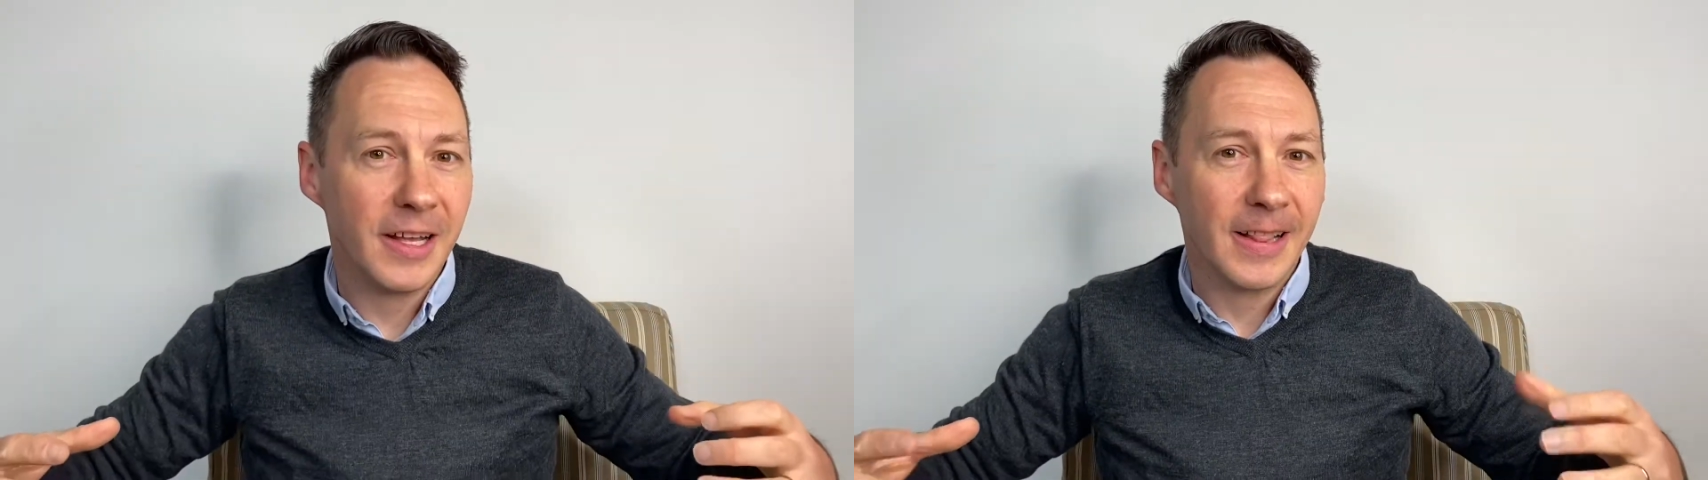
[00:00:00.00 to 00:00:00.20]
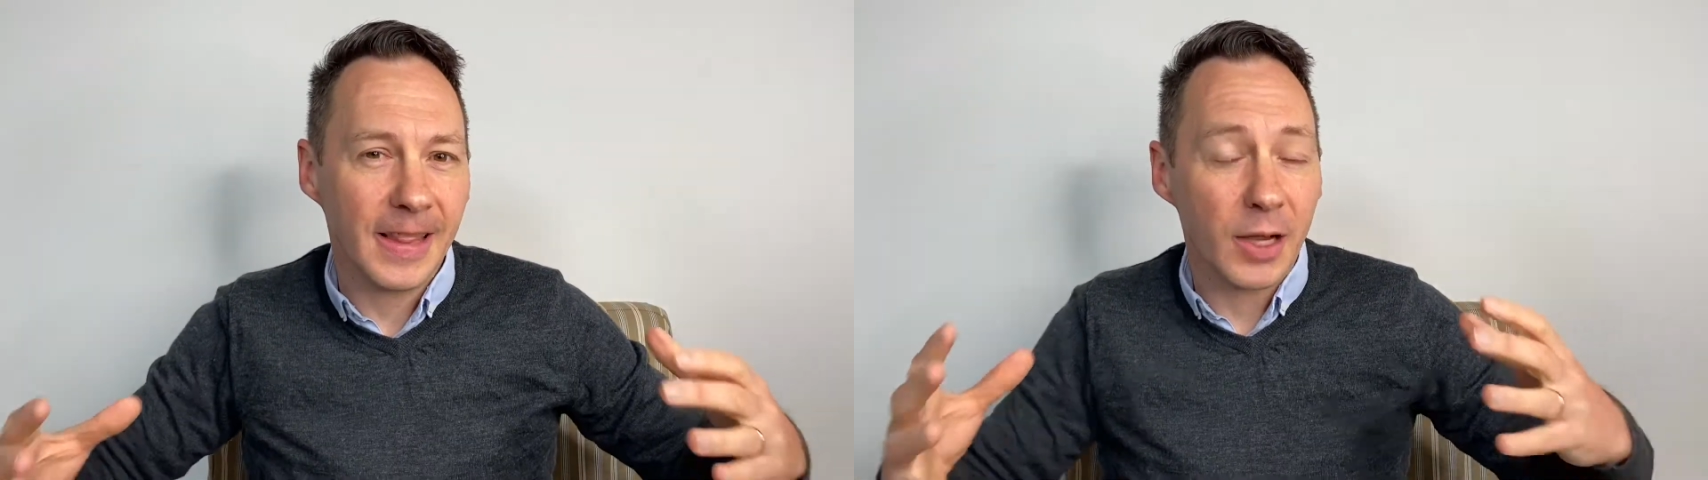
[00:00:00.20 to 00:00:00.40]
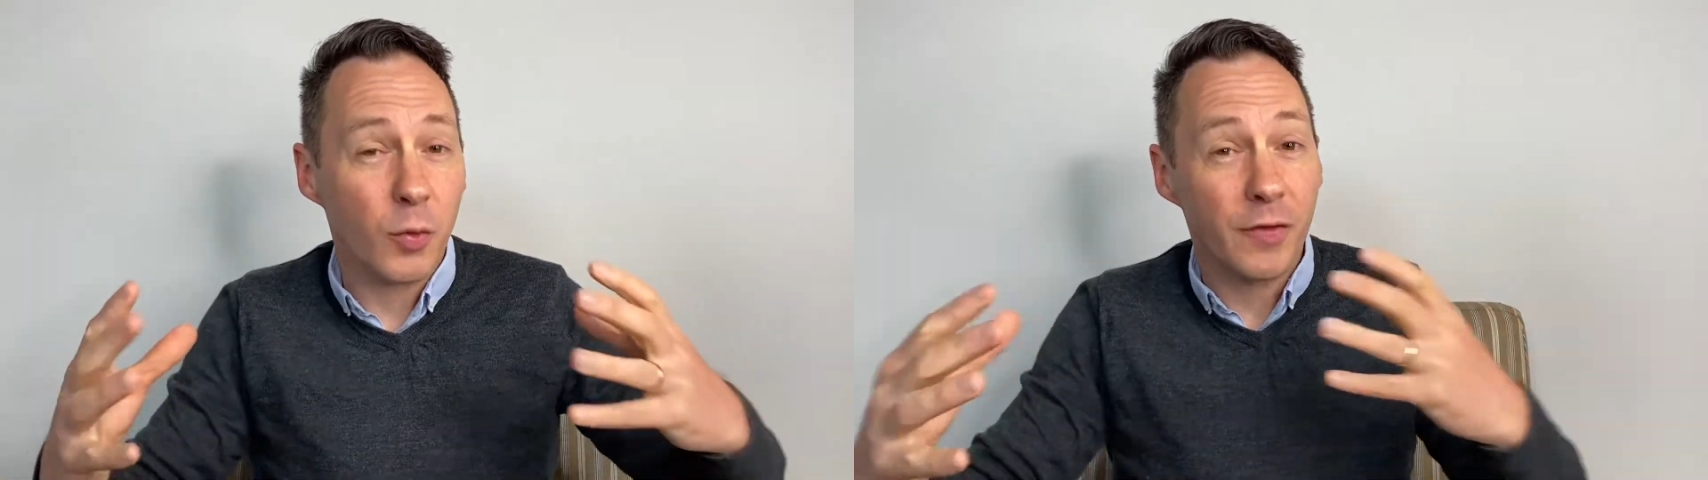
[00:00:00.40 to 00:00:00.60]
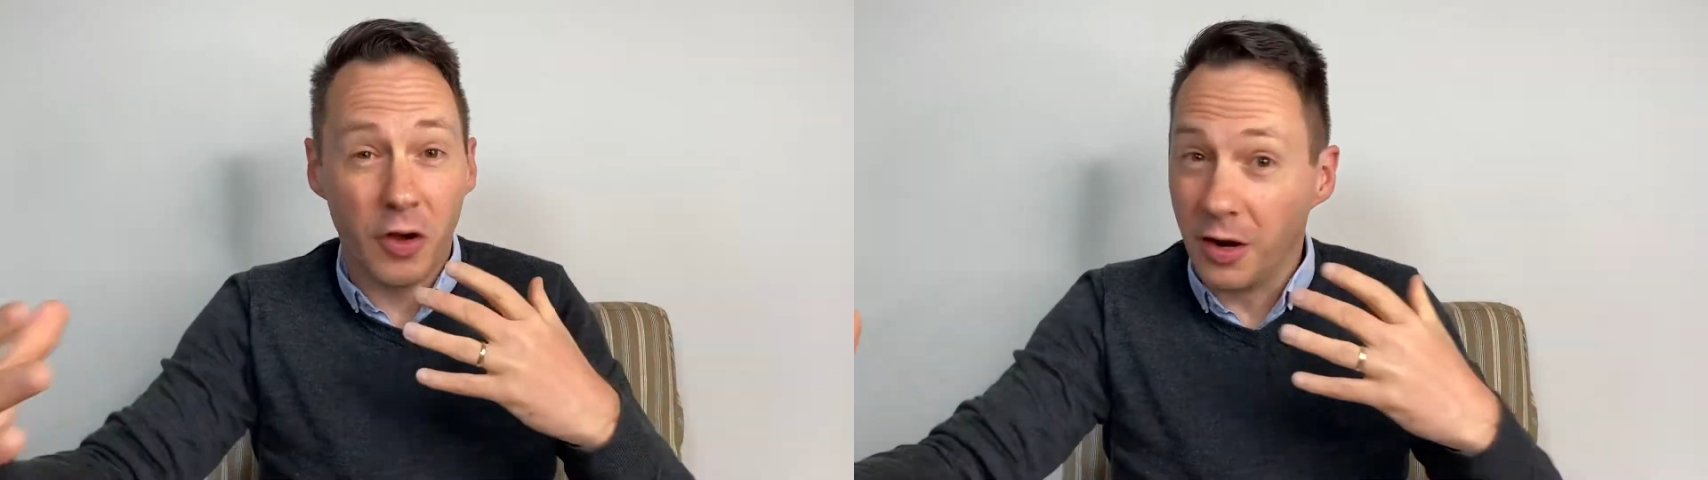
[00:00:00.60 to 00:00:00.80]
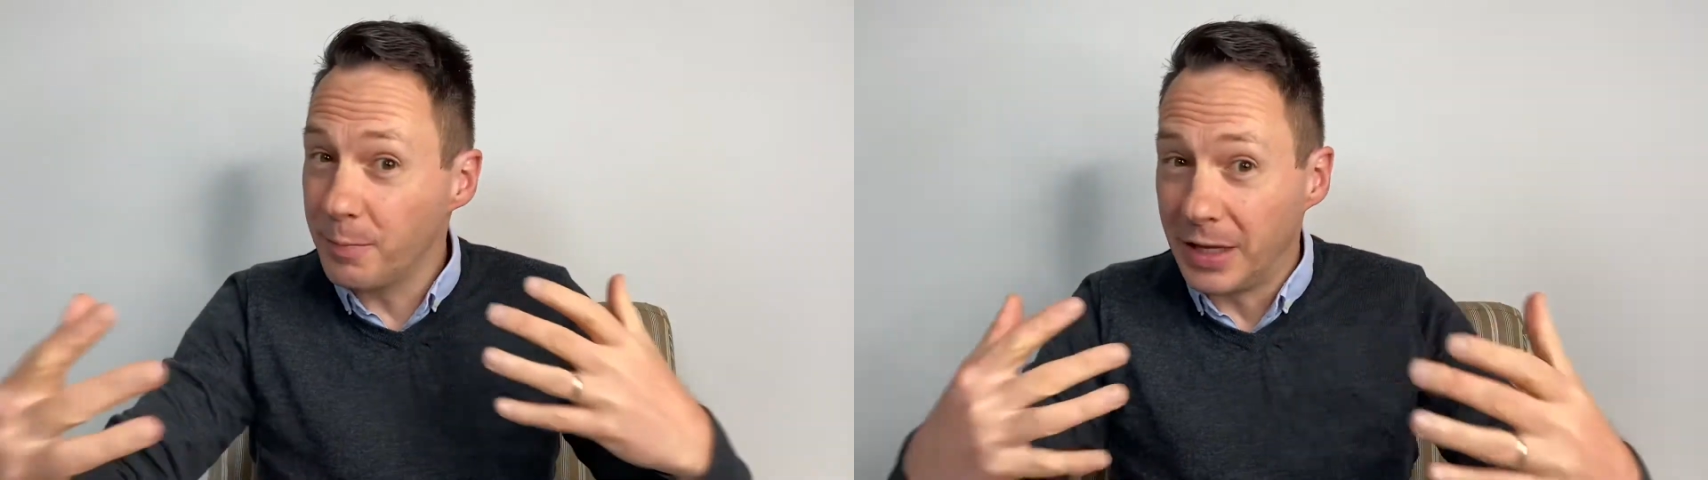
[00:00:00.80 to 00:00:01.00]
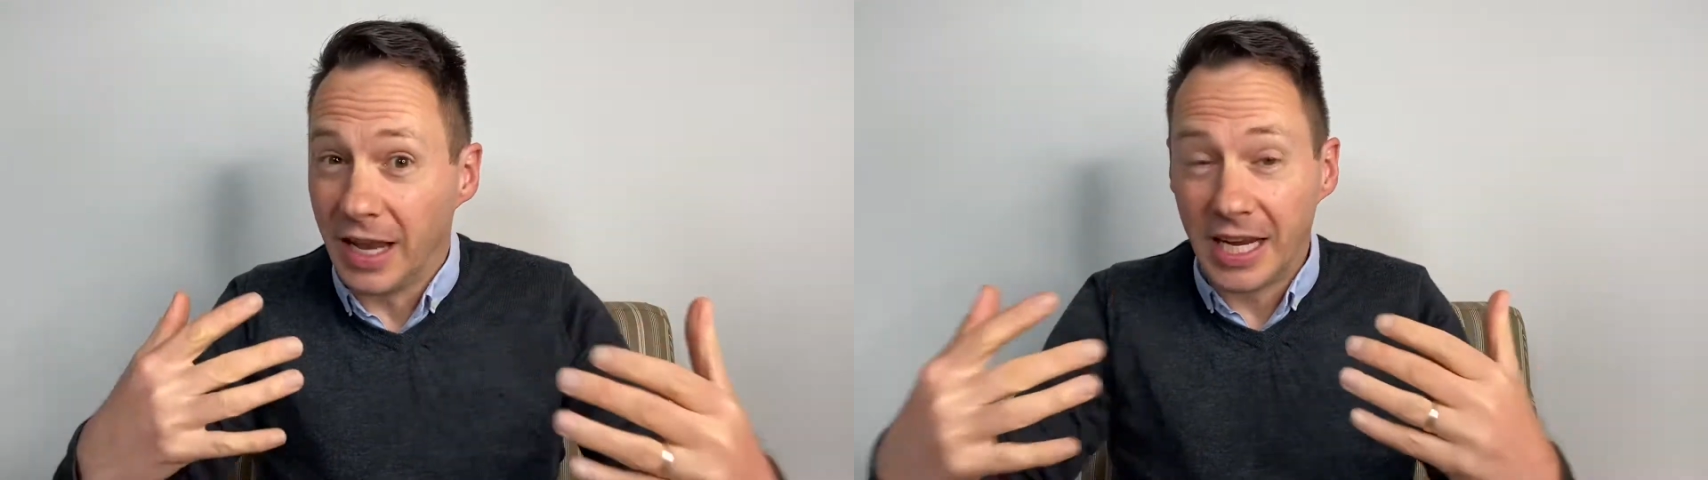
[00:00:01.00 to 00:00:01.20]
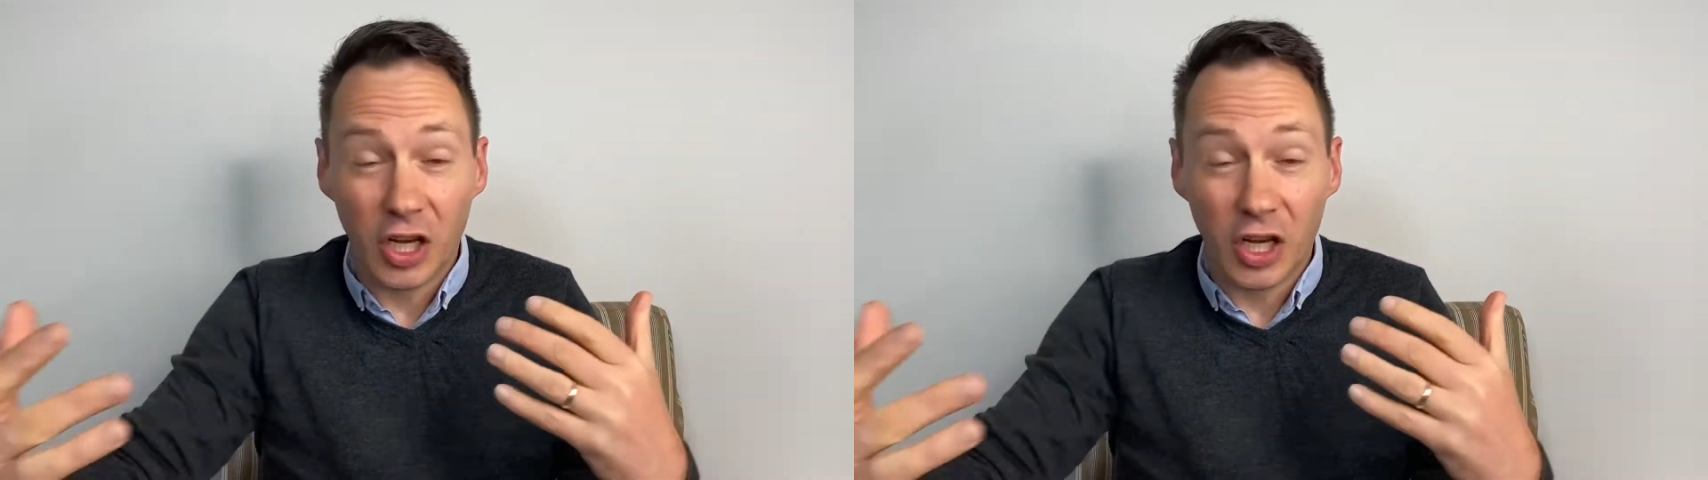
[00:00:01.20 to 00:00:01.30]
like we've got to be like